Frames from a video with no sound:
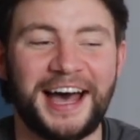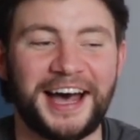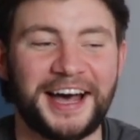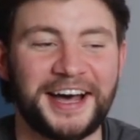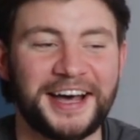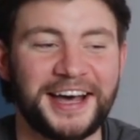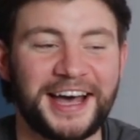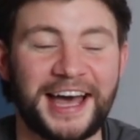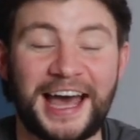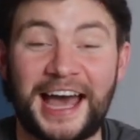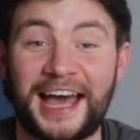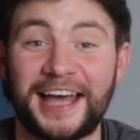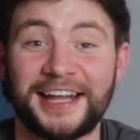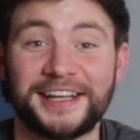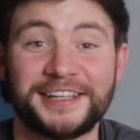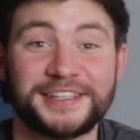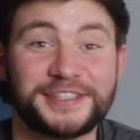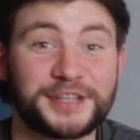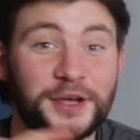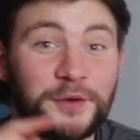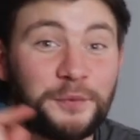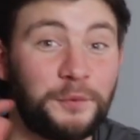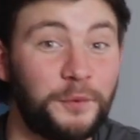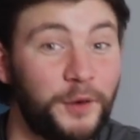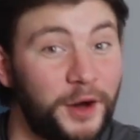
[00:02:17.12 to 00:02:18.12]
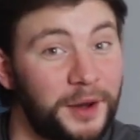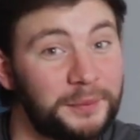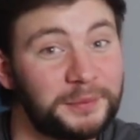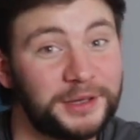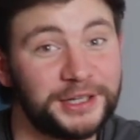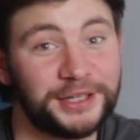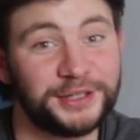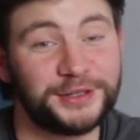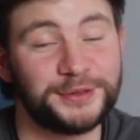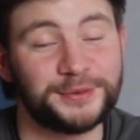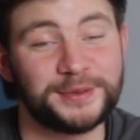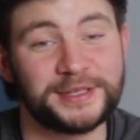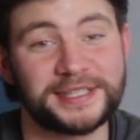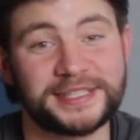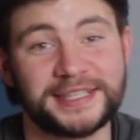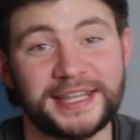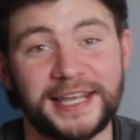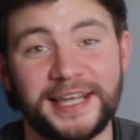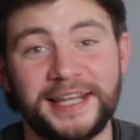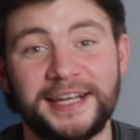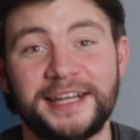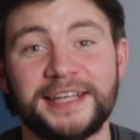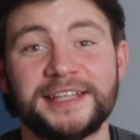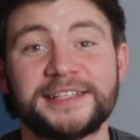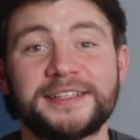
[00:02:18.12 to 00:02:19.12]
and so what I'm going to do
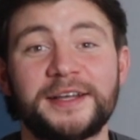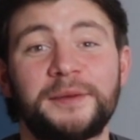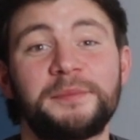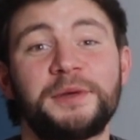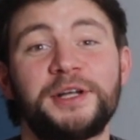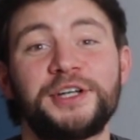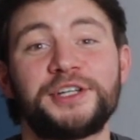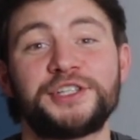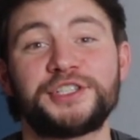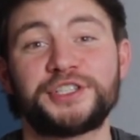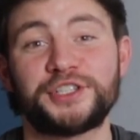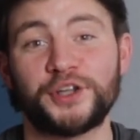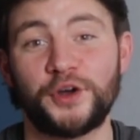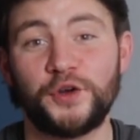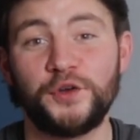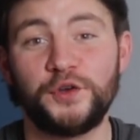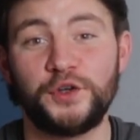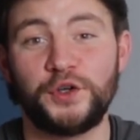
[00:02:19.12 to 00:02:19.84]
instead is I'm going to show